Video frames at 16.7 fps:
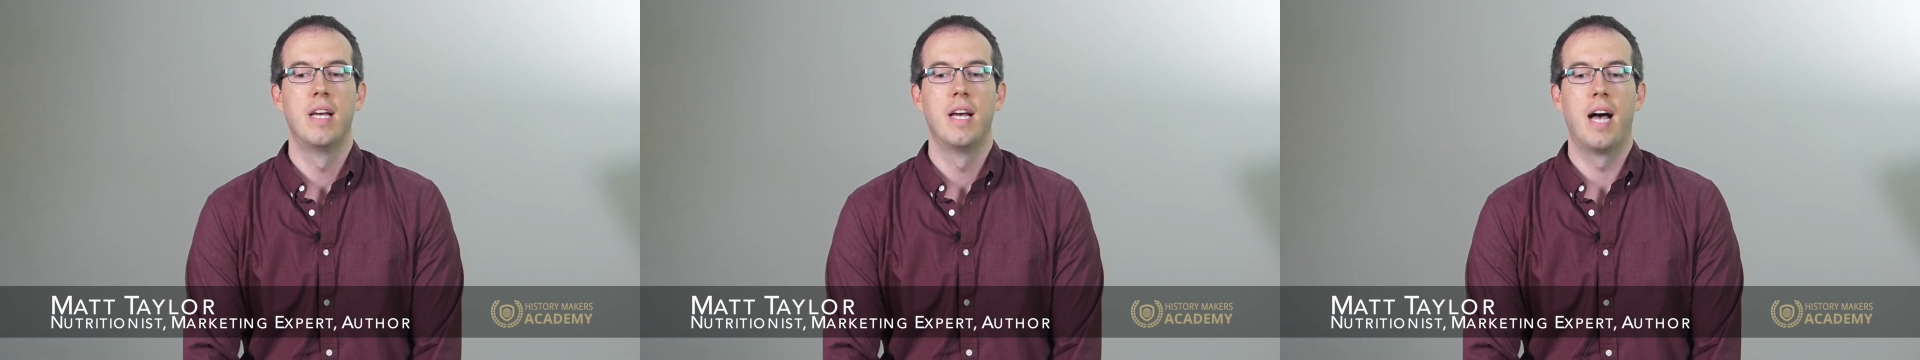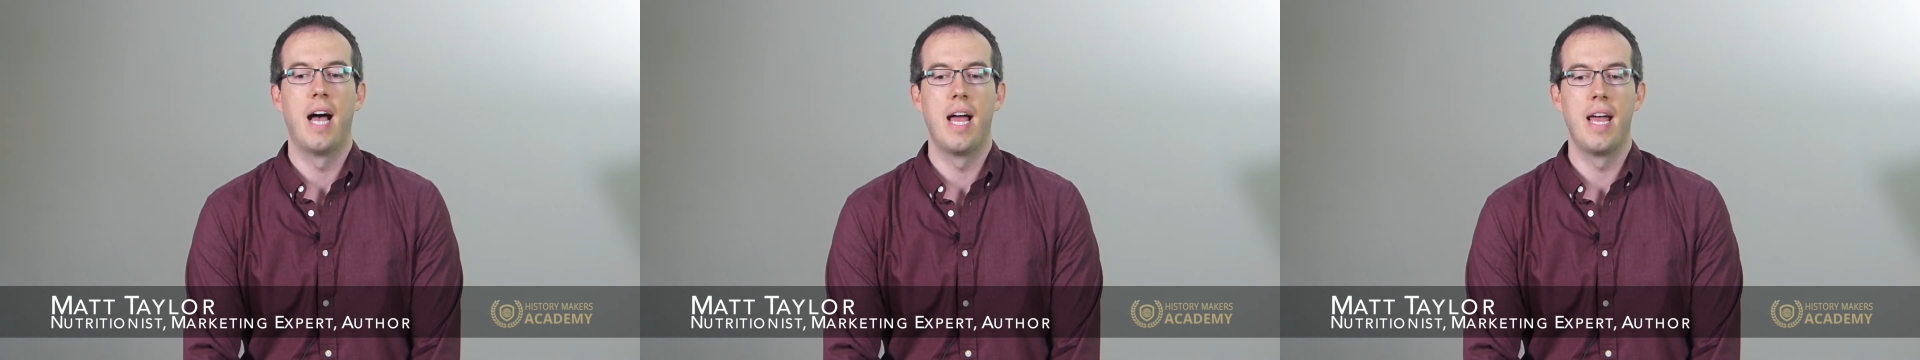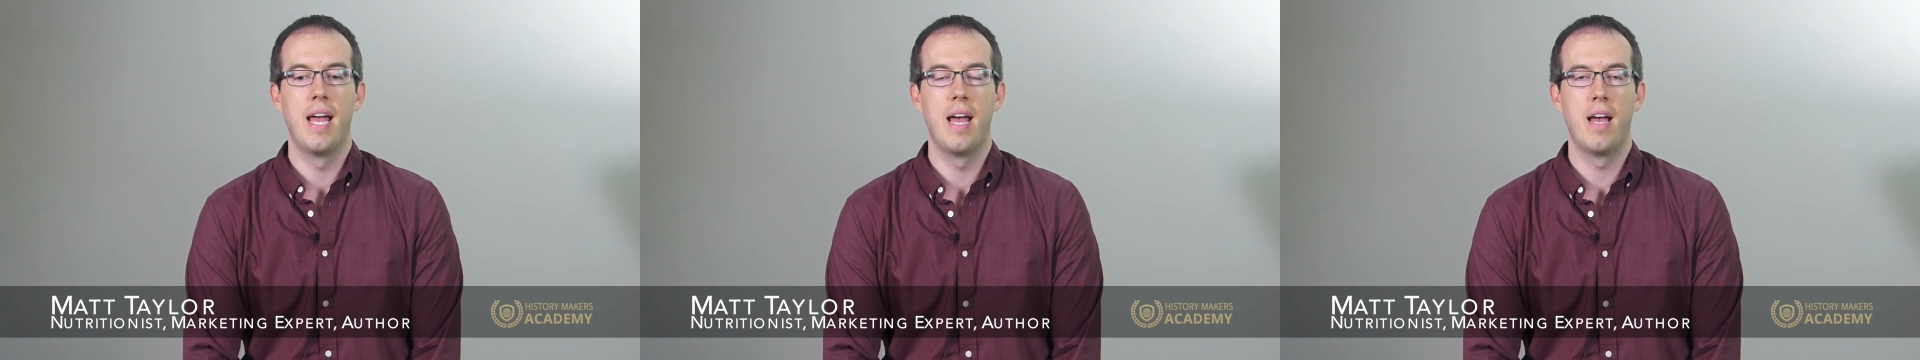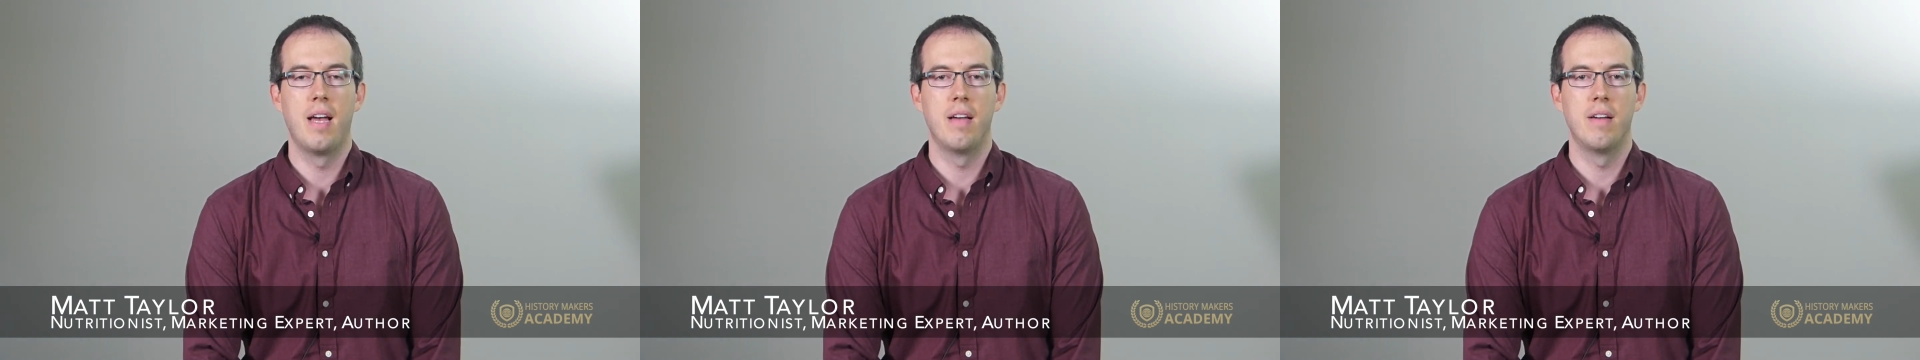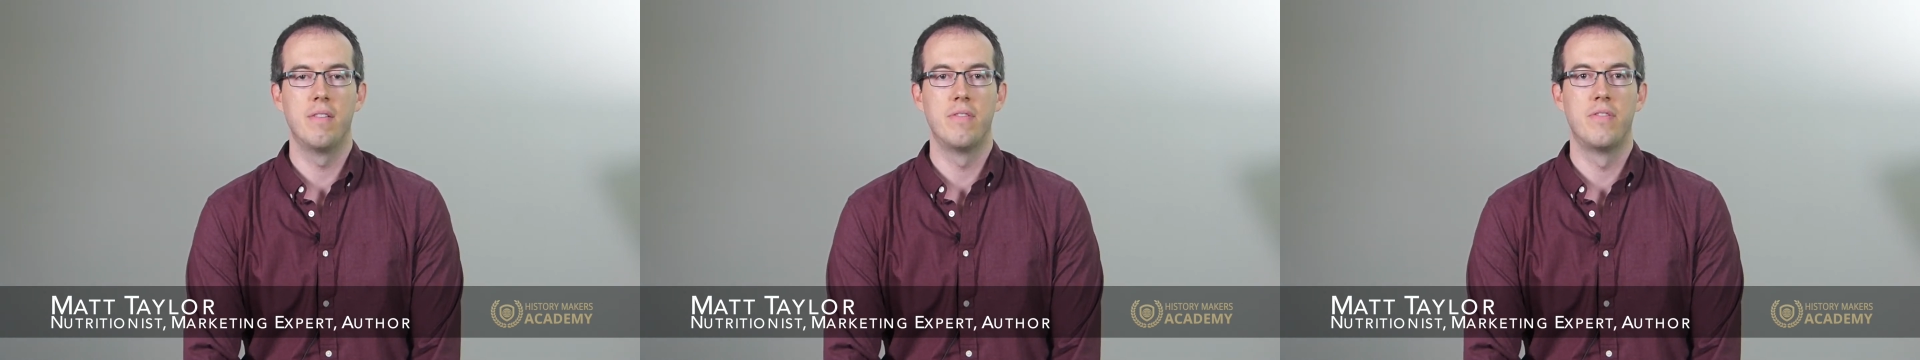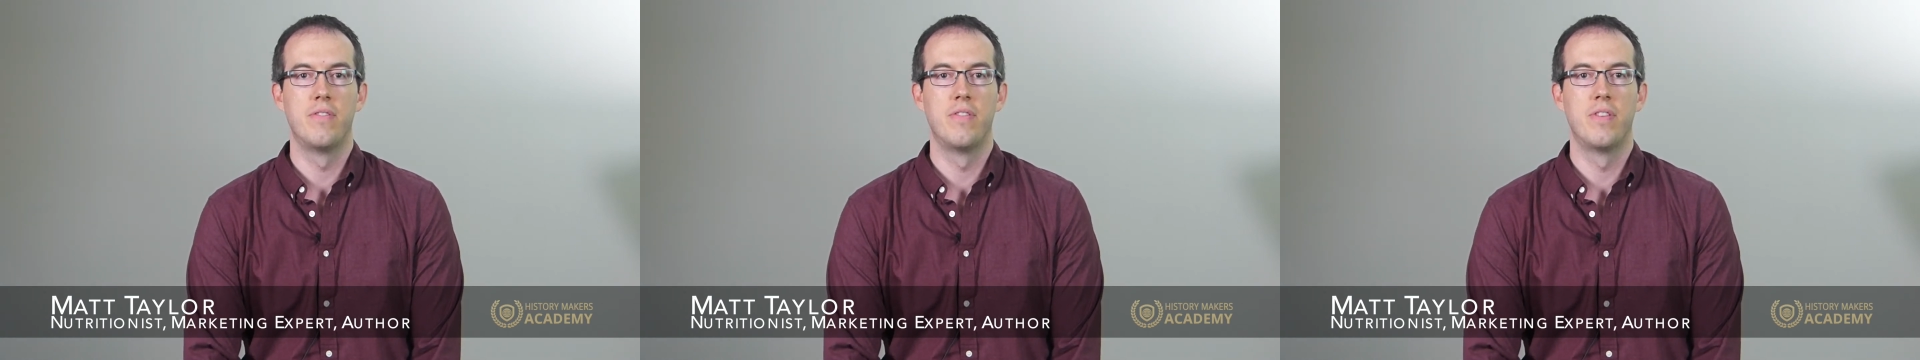I
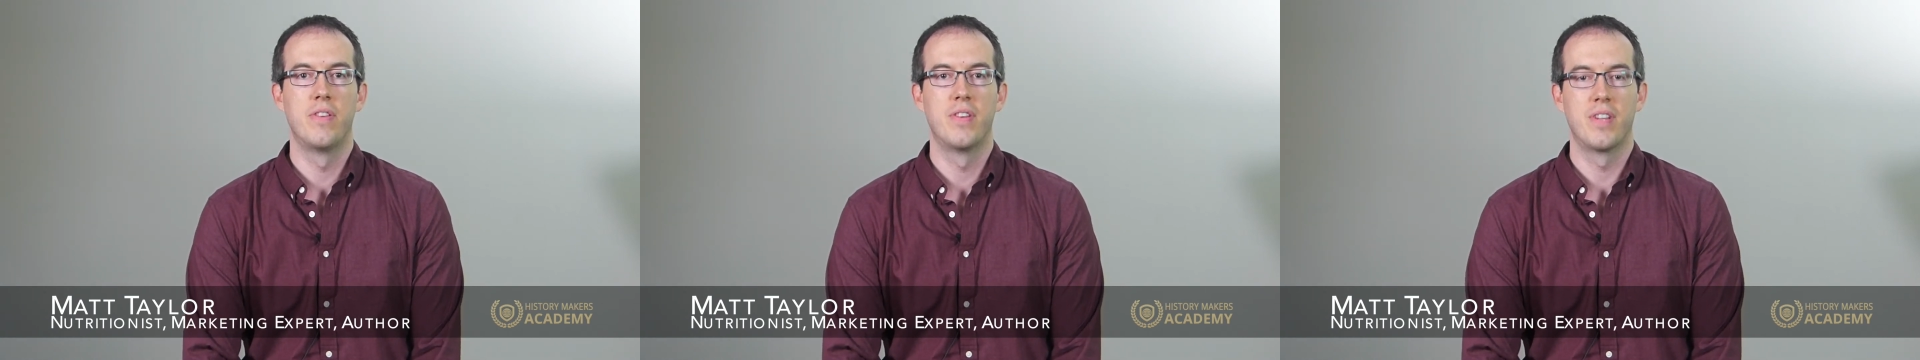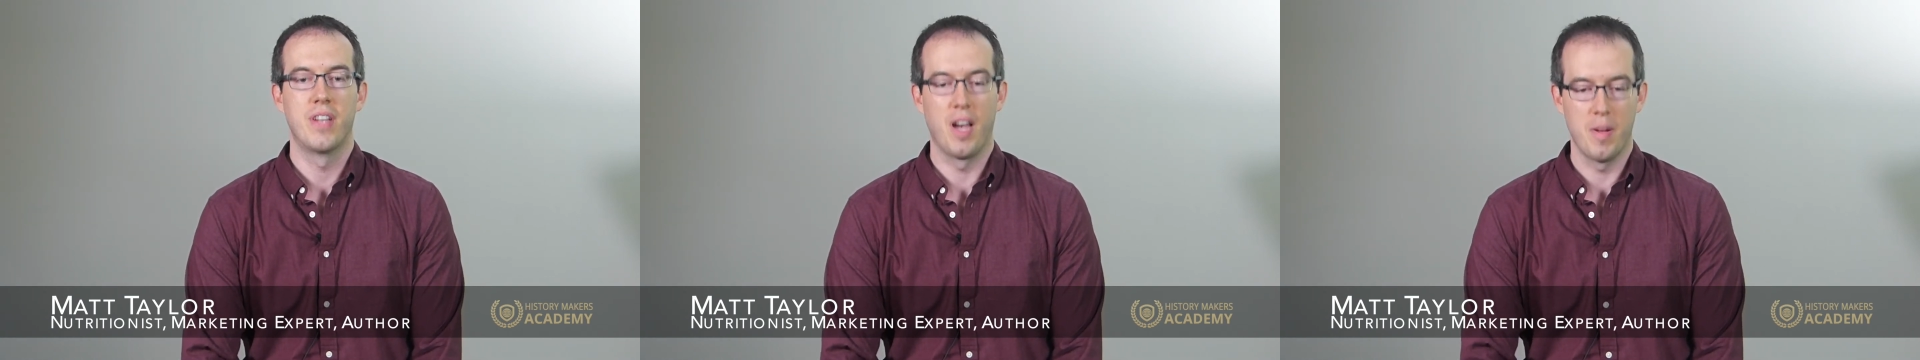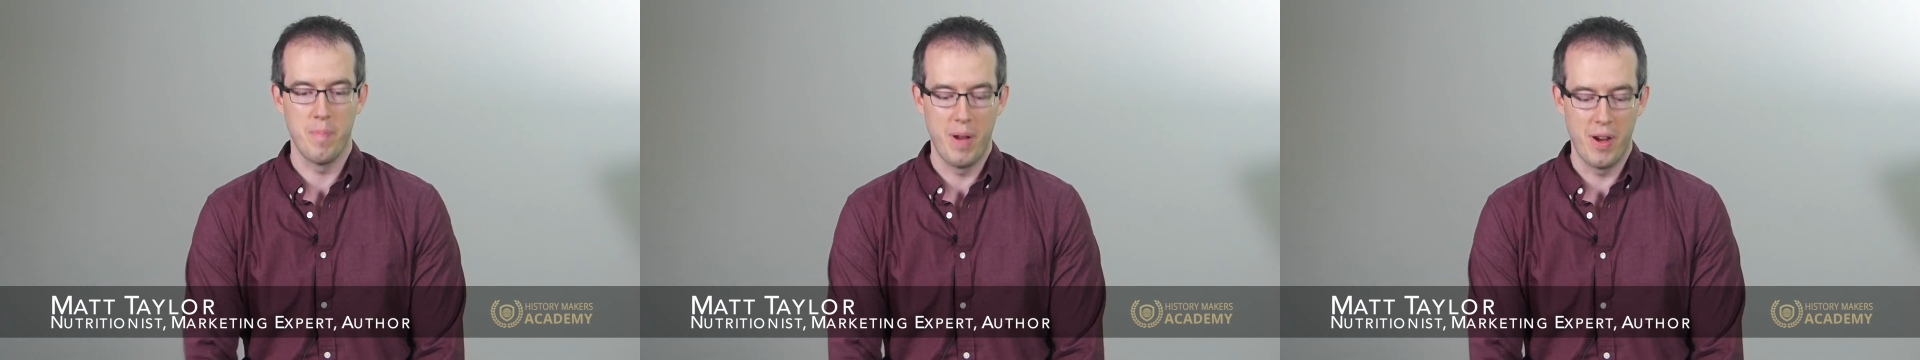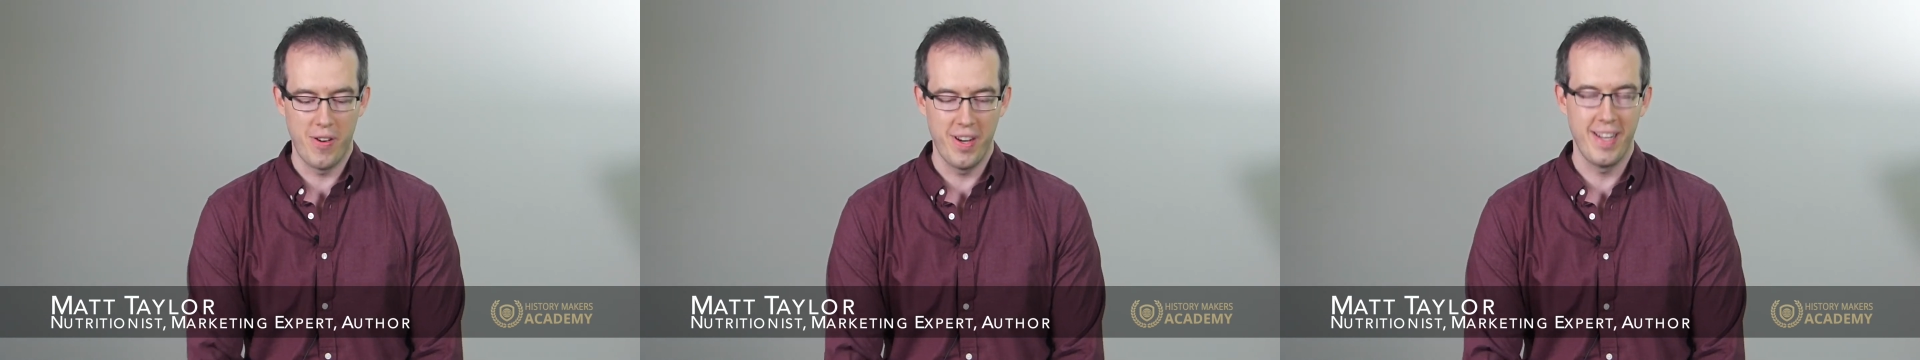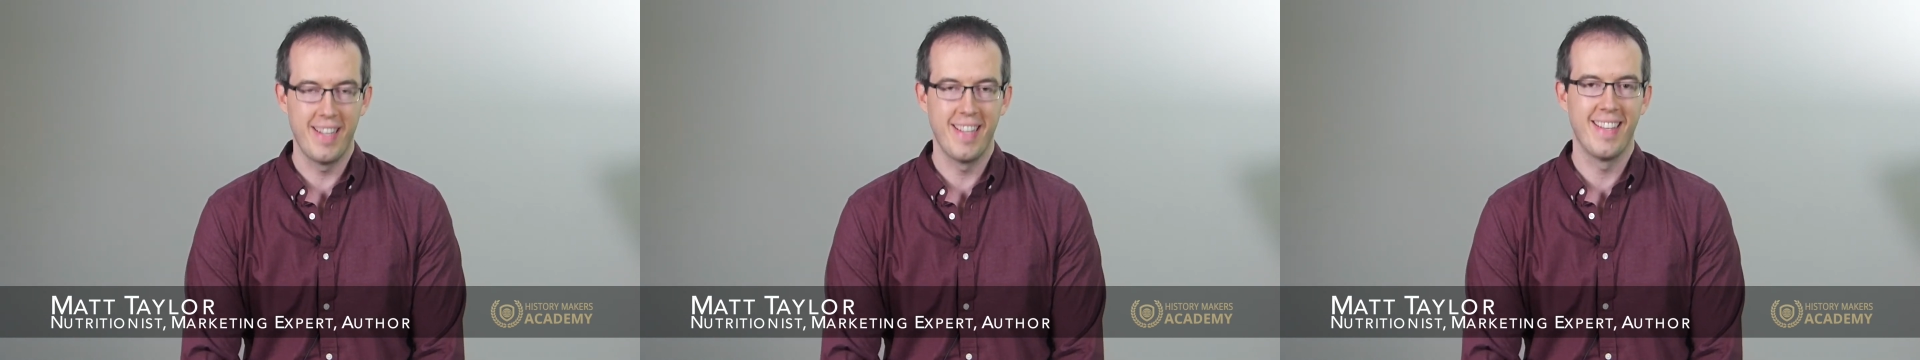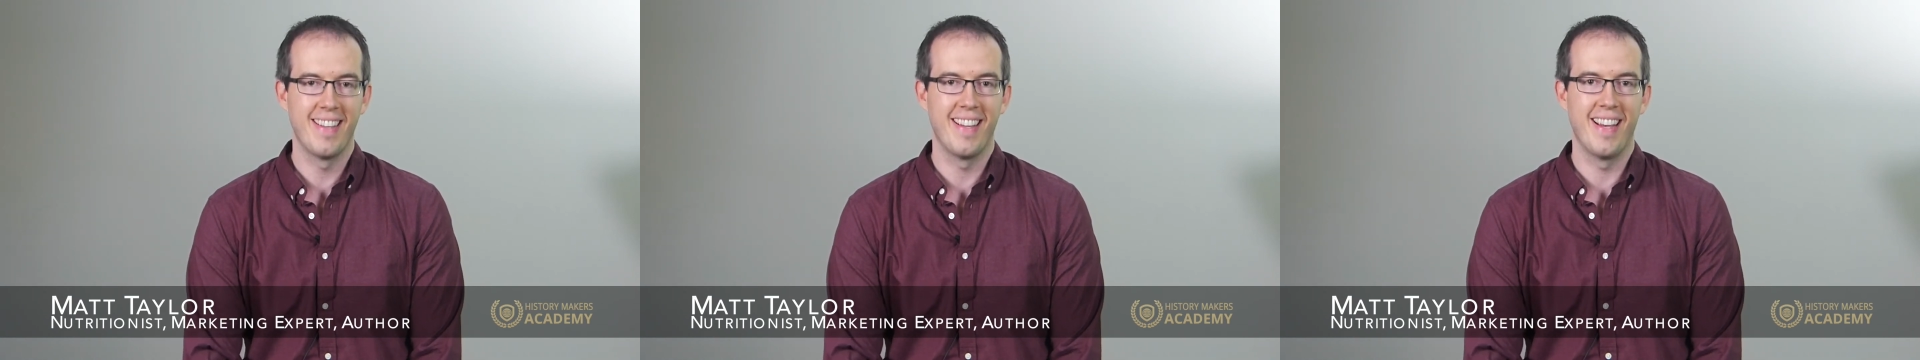have gotten
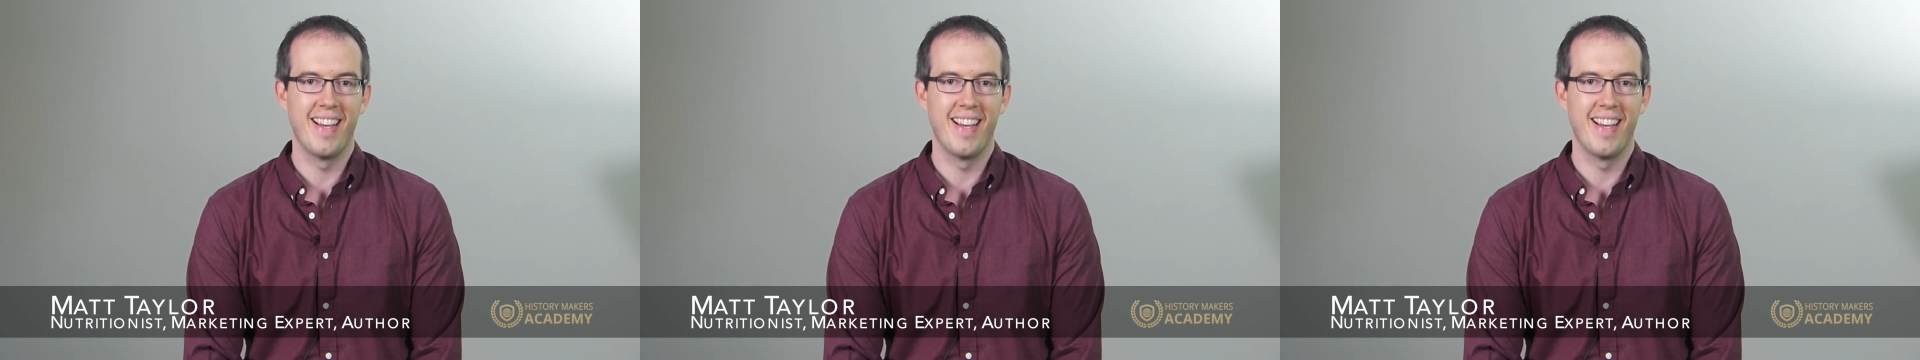married,